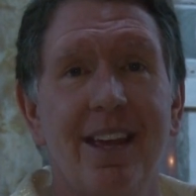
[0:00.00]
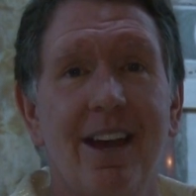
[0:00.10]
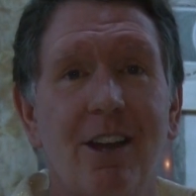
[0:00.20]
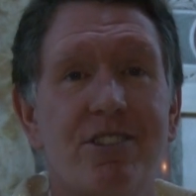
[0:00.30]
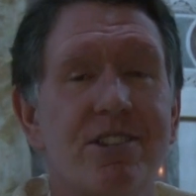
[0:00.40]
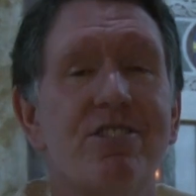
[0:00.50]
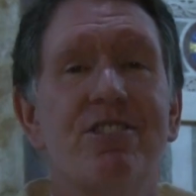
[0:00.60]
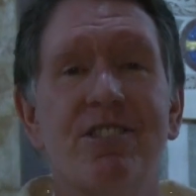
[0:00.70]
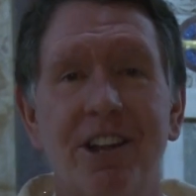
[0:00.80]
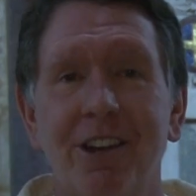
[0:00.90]
Our
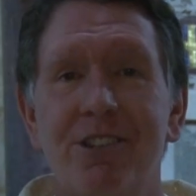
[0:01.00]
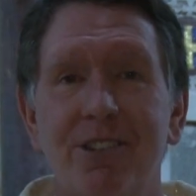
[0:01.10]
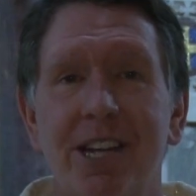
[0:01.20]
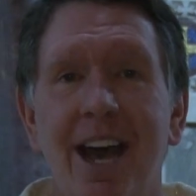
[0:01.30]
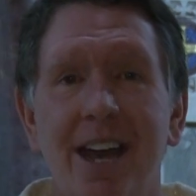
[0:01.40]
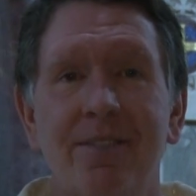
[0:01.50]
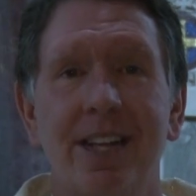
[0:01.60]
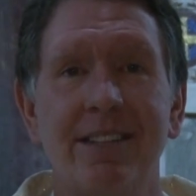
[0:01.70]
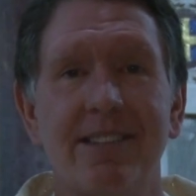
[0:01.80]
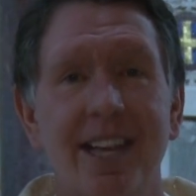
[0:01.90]
sisters in our two
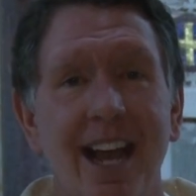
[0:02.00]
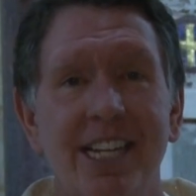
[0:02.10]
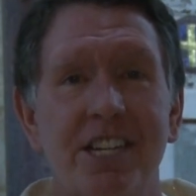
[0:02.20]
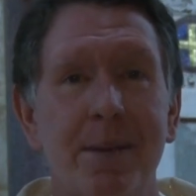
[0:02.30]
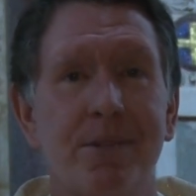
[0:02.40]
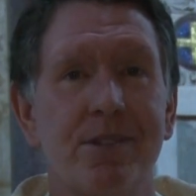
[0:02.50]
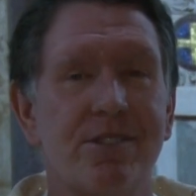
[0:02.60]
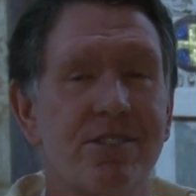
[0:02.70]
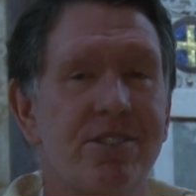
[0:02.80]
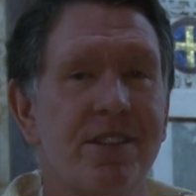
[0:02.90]
convents, the IHM
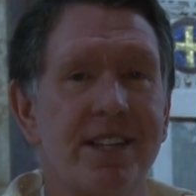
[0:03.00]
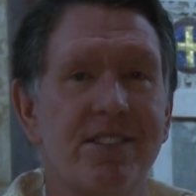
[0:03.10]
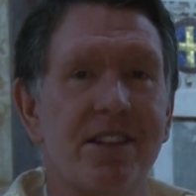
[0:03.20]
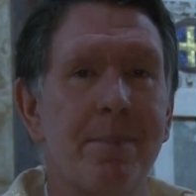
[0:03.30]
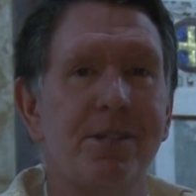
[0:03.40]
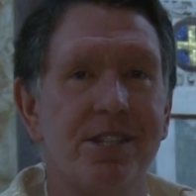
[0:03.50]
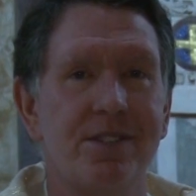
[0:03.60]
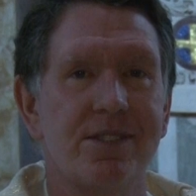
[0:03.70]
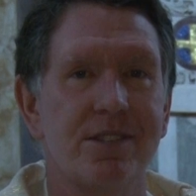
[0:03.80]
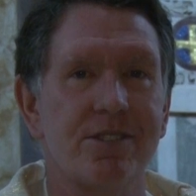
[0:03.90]
sisters and the Assumption
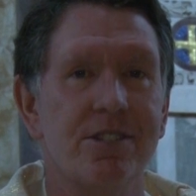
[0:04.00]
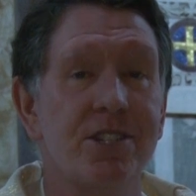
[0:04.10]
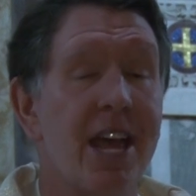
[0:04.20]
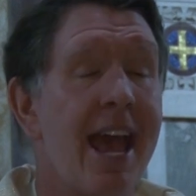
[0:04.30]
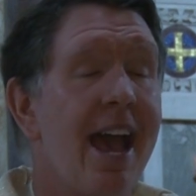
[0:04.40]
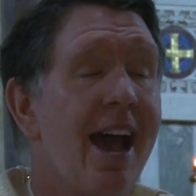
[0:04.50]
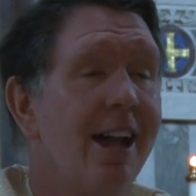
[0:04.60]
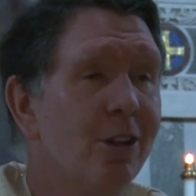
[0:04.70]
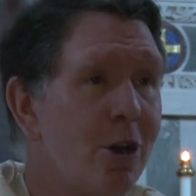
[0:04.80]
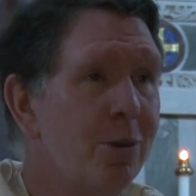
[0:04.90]
sisters,
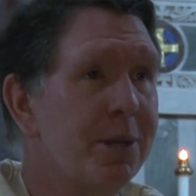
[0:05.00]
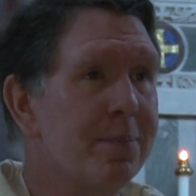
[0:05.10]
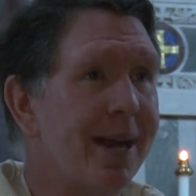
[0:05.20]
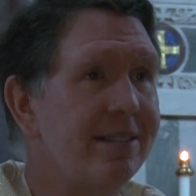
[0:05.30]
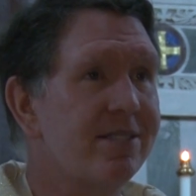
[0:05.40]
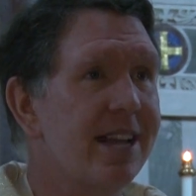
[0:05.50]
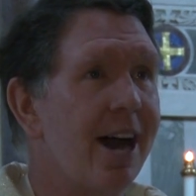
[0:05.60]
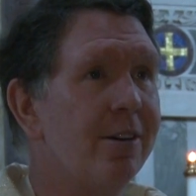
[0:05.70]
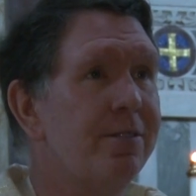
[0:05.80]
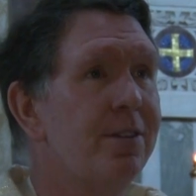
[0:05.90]
along with
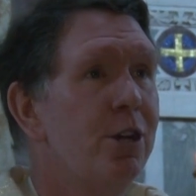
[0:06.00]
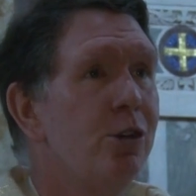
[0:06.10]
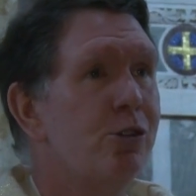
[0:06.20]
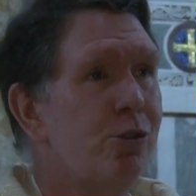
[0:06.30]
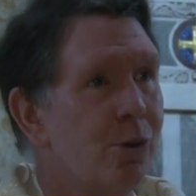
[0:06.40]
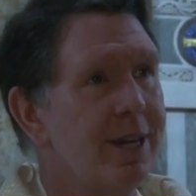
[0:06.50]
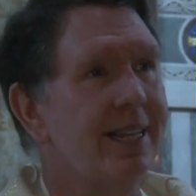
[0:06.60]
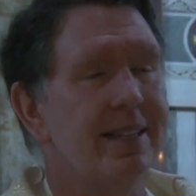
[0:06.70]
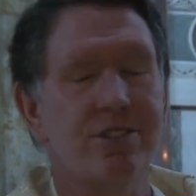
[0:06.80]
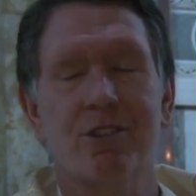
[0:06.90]
myself,
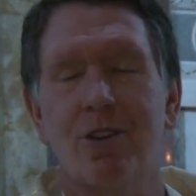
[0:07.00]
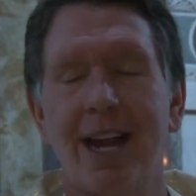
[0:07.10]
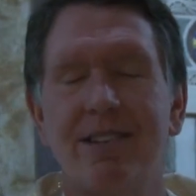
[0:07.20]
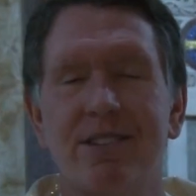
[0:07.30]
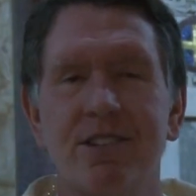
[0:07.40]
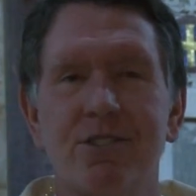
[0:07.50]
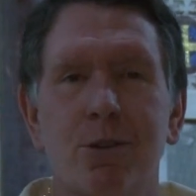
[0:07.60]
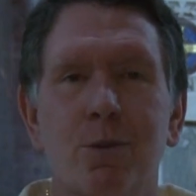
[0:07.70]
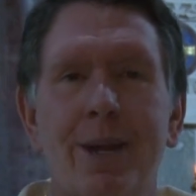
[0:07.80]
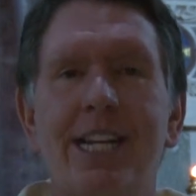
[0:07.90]
during this crisis
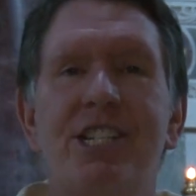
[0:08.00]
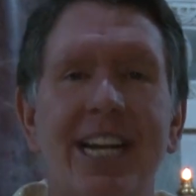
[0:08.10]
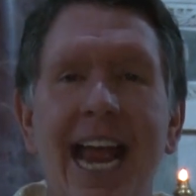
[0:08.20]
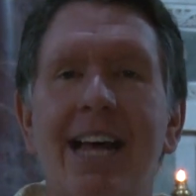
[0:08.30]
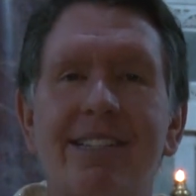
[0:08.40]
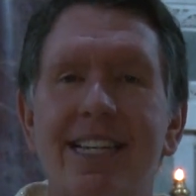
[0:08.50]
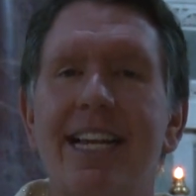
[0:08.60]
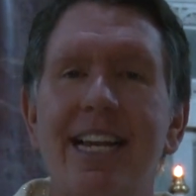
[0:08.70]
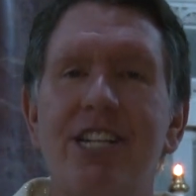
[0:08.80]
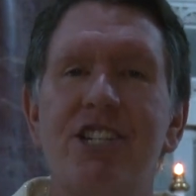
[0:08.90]
are reaching out to
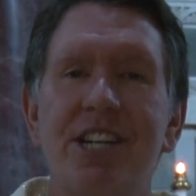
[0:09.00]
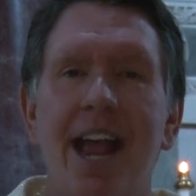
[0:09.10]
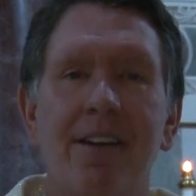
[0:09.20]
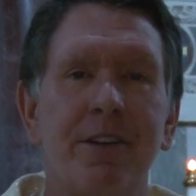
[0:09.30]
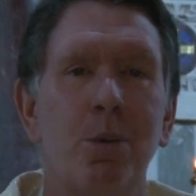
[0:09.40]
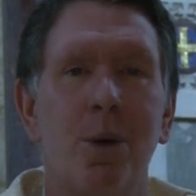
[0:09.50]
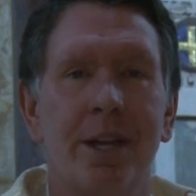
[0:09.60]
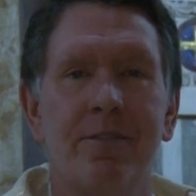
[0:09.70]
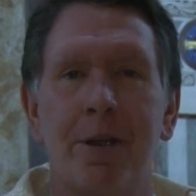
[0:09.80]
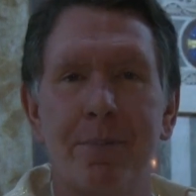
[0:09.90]
each and every
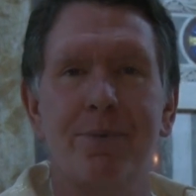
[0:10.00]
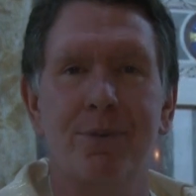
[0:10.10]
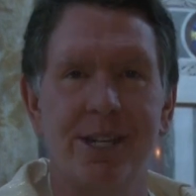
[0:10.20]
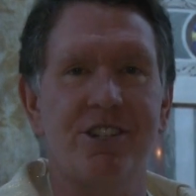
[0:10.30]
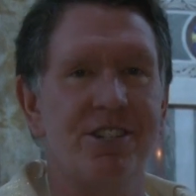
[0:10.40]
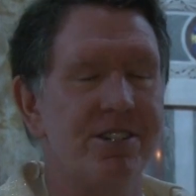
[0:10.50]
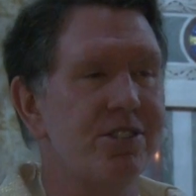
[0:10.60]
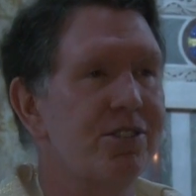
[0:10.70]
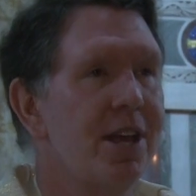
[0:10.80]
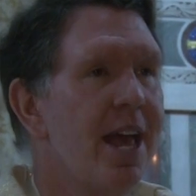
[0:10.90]
one of our
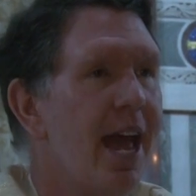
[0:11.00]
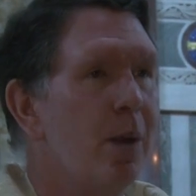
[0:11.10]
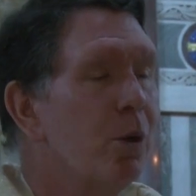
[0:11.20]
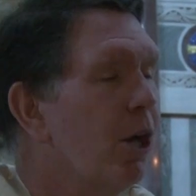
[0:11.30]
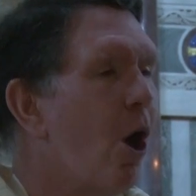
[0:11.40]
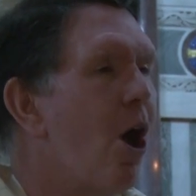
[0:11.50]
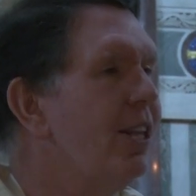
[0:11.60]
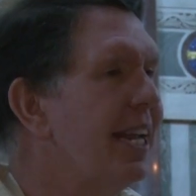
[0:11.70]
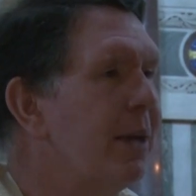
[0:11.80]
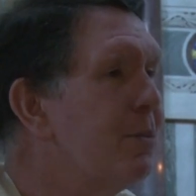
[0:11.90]
parishioners. And
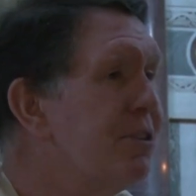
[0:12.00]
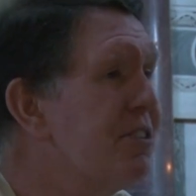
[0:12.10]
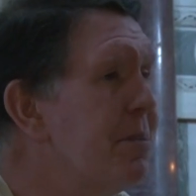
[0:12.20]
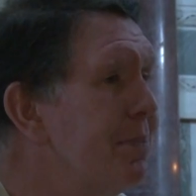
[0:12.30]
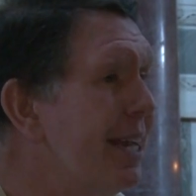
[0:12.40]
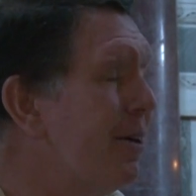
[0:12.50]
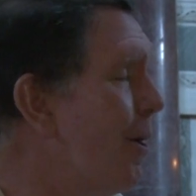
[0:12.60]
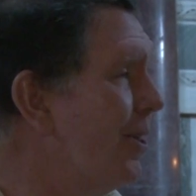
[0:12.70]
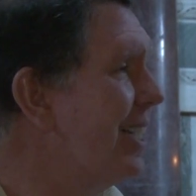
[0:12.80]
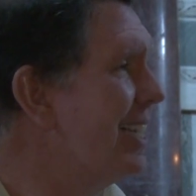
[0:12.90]
we're simply
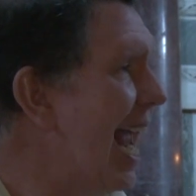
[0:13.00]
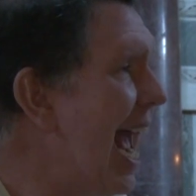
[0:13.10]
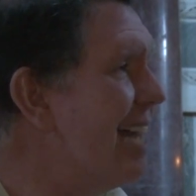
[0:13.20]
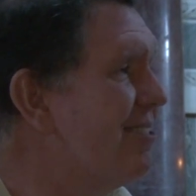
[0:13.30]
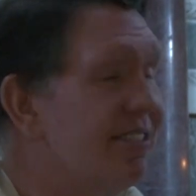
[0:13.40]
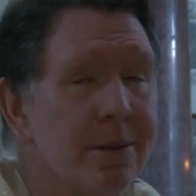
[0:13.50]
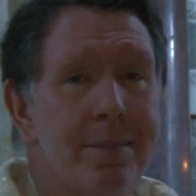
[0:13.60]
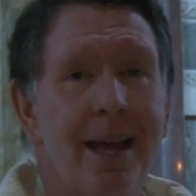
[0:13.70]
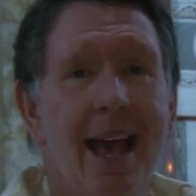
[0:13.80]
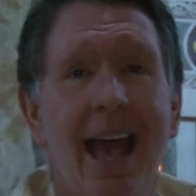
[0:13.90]
calling to ask
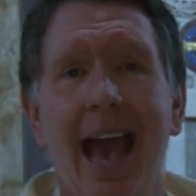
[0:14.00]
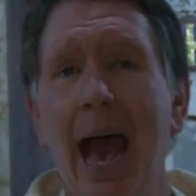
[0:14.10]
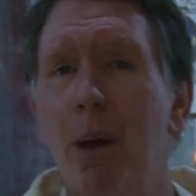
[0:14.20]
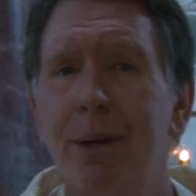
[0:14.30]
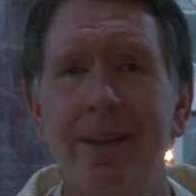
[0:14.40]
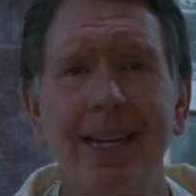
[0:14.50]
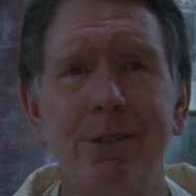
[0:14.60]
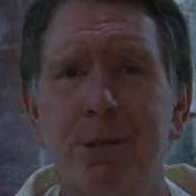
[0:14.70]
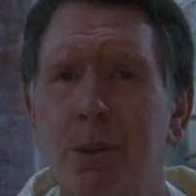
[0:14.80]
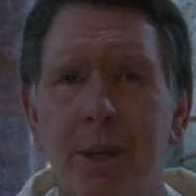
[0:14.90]
them, how are they
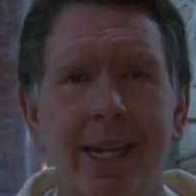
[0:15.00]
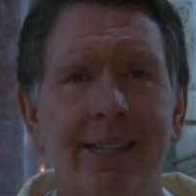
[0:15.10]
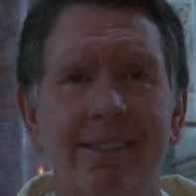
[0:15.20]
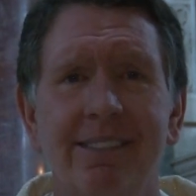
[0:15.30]
doing?